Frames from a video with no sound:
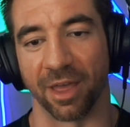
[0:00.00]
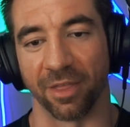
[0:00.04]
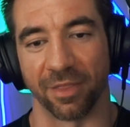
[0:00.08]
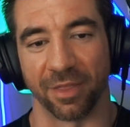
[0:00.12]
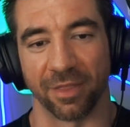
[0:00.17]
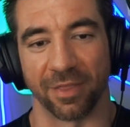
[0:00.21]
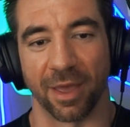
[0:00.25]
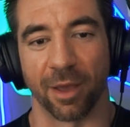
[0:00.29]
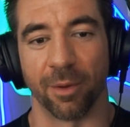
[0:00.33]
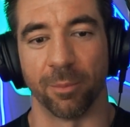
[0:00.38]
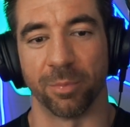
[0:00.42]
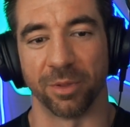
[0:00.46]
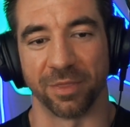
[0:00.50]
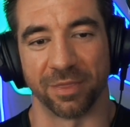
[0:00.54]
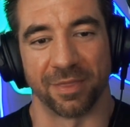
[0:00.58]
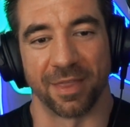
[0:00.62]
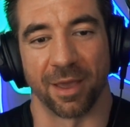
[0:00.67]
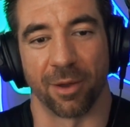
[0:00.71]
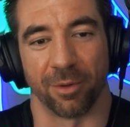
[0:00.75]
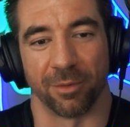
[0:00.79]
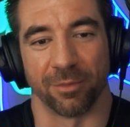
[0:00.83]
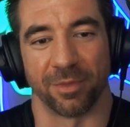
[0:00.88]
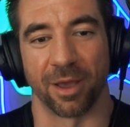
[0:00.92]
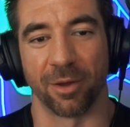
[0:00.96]
yeah, that, that but
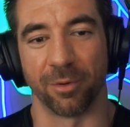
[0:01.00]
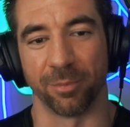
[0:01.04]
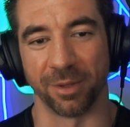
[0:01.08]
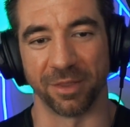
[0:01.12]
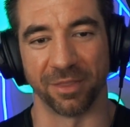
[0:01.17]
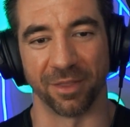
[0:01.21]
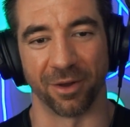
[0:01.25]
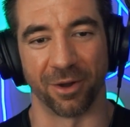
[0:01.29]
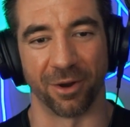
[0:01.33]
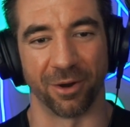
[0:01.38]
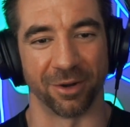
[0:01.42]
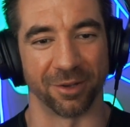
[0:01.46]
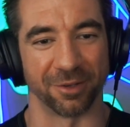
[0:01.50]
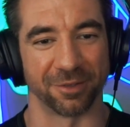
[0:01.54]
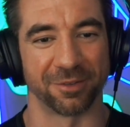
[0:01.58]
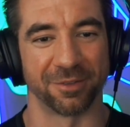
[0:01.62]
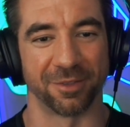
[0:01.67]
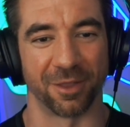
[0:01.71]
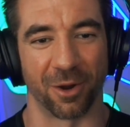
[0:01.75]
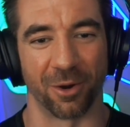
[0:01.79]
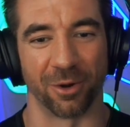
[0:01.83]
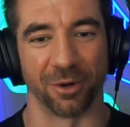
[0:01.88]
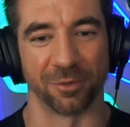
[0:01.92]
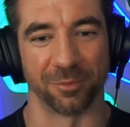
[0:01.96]
that that would be the hardest
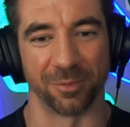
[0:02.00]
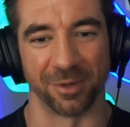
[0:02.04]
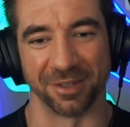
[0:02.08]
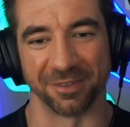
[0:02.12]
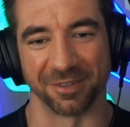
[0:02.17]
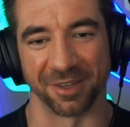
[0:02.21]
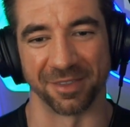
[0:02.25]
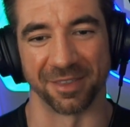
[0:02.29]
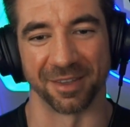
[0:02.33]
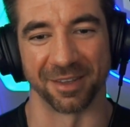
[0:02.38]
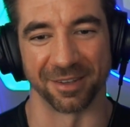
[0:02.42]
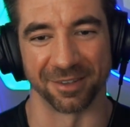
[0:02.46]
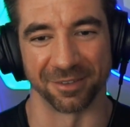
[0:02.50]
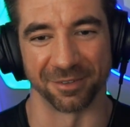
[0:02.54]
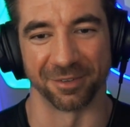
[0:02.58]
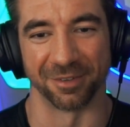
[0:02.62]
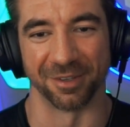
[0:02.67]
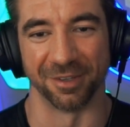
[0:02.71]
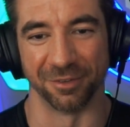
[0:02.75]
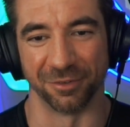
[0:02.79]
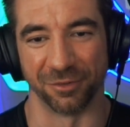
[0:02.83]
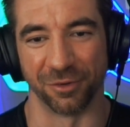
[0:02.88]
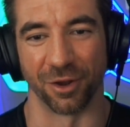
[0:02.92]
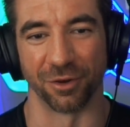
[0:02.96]
the hardest piece I think is
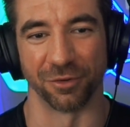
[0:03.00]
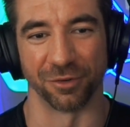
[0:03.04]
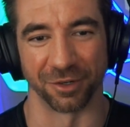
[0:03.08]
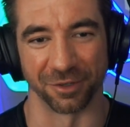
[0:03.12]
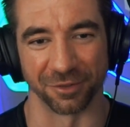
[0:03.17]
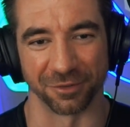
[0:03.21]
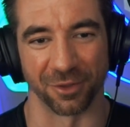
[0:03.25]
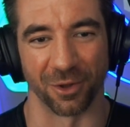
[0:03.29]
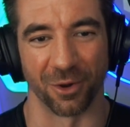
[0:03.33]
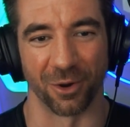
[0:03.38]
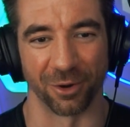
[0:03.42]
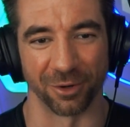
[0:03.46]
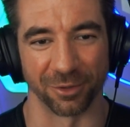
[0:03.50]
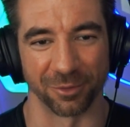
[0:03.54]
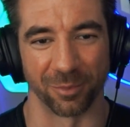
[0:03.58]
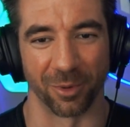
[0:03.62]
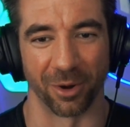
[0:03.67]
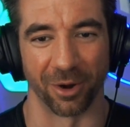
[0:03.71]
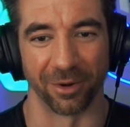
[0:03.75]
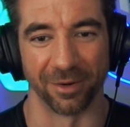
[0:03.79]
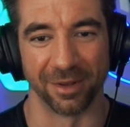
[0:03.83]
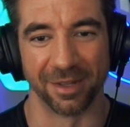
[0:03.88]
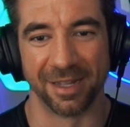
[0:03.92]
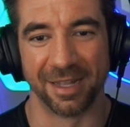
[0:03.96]
is judging is the hardest
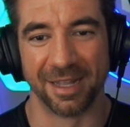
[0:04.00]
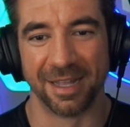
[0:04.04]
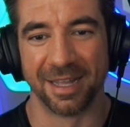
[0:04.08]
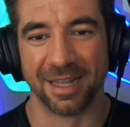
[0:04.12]
part